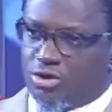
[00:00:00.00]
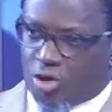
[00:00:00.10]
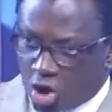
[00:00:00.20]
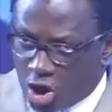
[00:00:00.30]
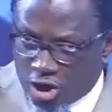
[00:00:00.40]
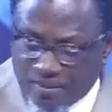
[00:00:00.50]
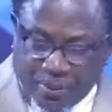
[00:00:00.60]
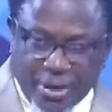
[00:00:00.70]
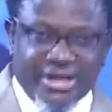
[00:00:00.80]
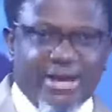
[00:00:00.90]
Call
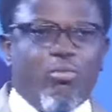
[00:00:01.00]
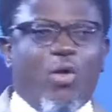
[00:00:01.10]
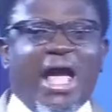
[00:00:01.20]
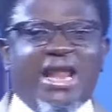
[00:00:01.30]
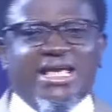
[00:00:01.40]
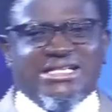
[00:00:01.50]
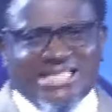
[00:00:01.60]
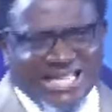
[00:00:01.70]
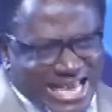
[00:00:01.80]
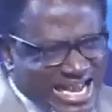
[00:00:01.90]
upon him while he's
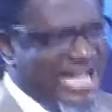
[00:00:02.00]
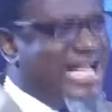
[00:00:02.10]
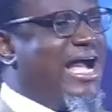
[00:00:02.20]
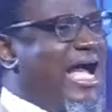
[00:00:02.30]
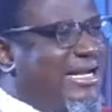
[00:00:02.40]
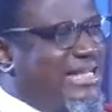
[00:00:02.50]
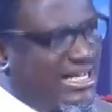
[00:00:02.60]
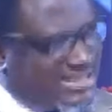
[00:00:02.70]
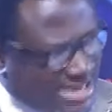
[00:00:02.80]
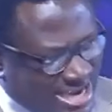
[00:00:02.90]
near. Are
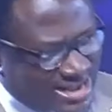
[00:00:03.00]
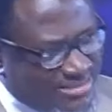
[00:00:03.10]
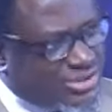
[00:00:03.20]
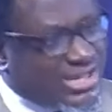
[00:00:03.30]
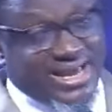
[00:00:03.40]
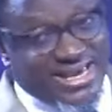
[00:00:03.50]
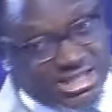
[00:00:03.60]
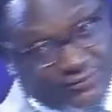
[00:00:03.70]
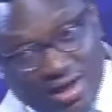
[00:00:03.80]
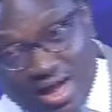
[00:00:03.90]
there times that
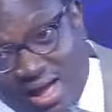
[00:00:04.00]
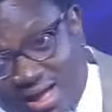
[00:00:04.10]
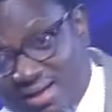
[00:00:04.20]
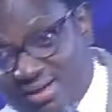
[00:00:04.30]
he's far?